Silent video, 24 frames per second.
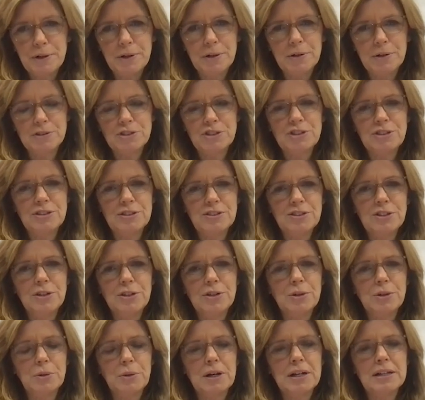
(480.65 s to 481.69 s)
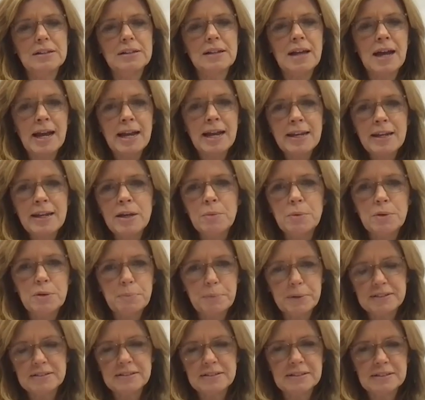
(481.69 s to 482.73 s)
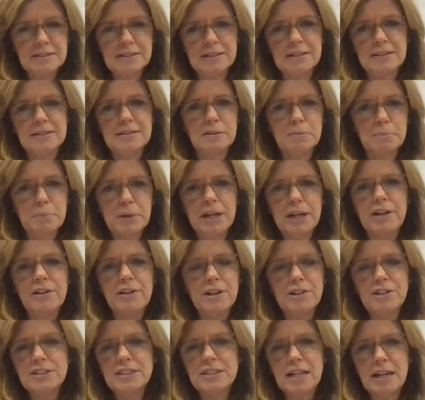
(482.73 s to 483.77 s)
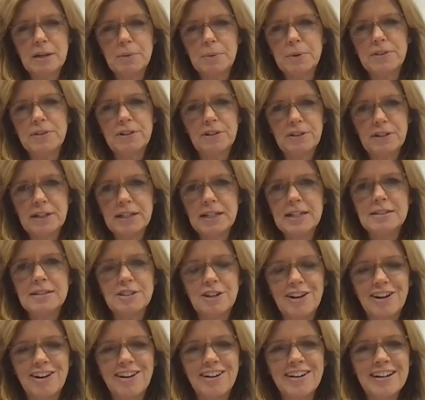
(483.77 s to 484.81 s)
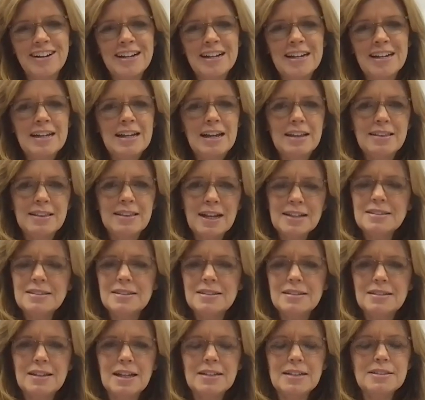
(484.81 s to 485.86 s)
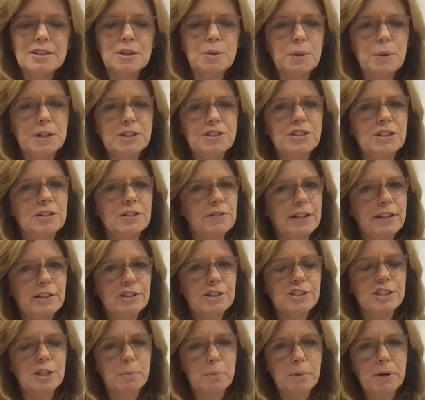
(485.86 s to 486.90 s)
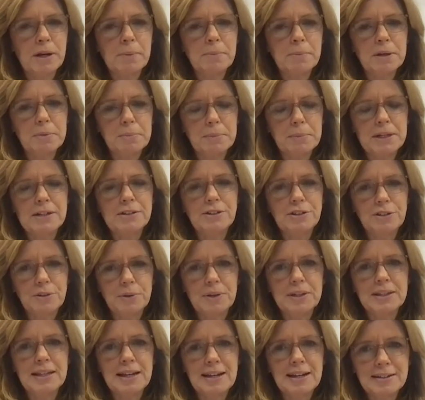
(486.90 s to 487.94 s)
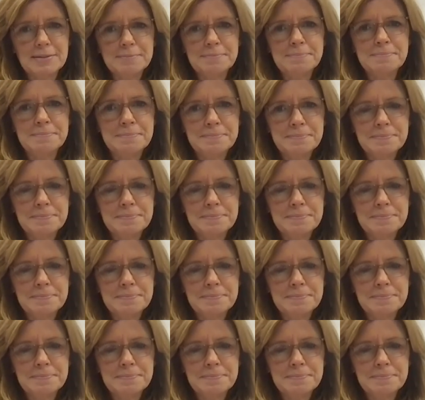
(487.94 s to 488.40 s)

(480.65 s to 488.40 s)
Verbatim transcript: approach to aligning with businesses and better understanding what their needs are. And that's a that's a question of leadership and I'm committed to doing that.